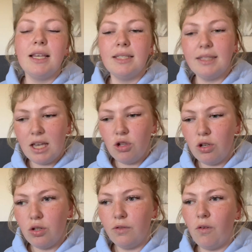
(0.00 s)
Stay
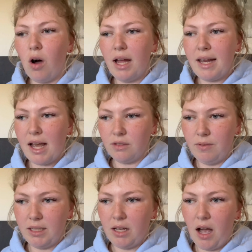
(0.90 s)
tuned for our next video.